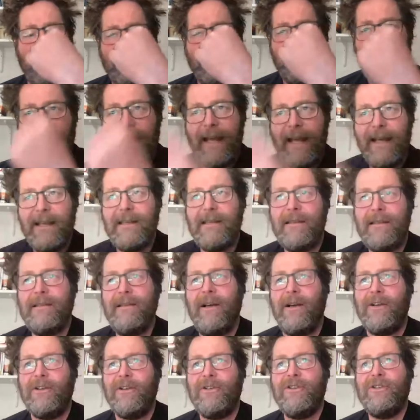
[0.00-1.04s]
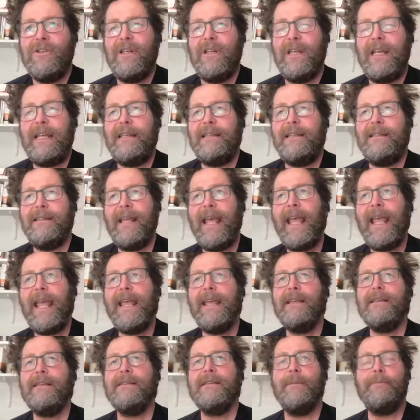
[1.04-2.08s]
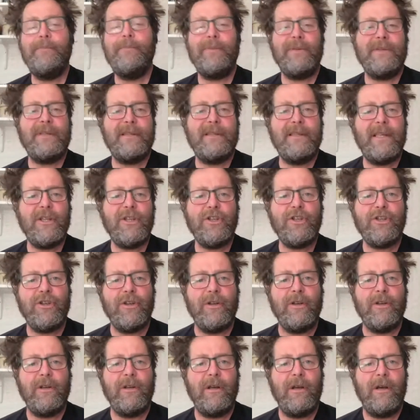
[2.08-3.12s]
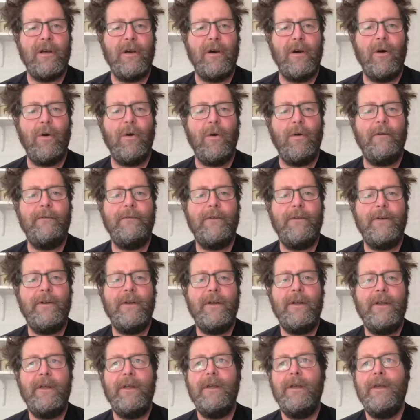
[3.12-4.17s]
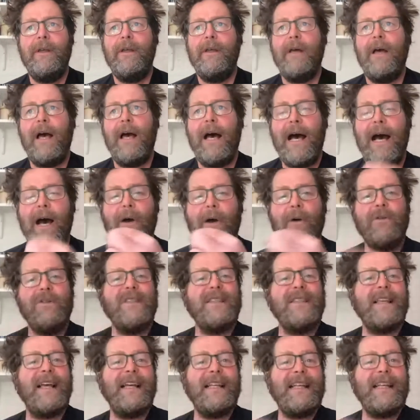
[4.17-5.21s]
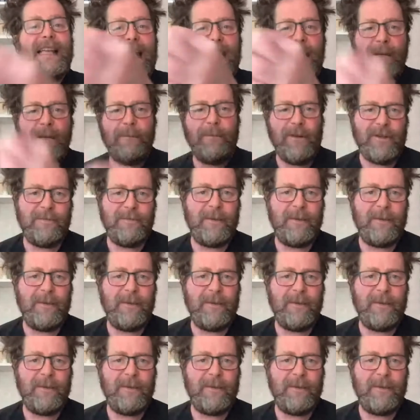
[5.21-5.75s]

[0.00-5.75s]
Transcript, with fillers: And as such, it takes the position of outside in